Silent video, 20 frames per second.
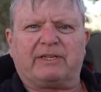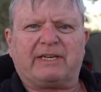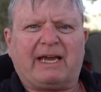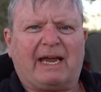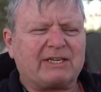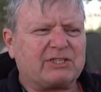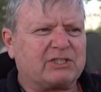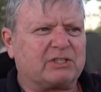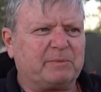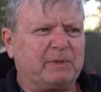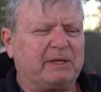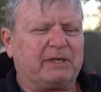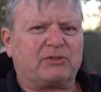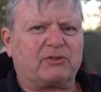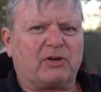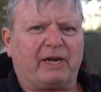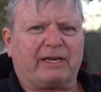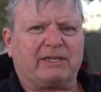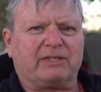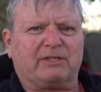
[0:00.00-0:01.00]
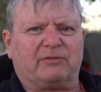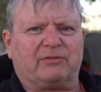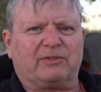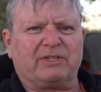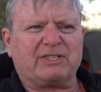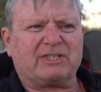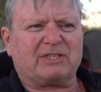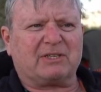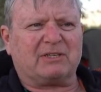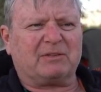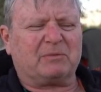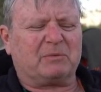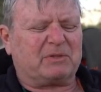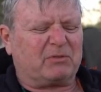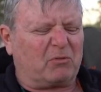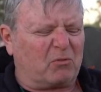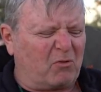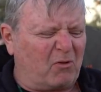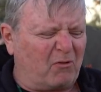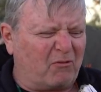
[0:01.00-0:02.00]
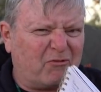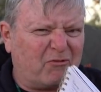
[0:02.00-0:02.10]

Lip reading: It has to be attractive. This was all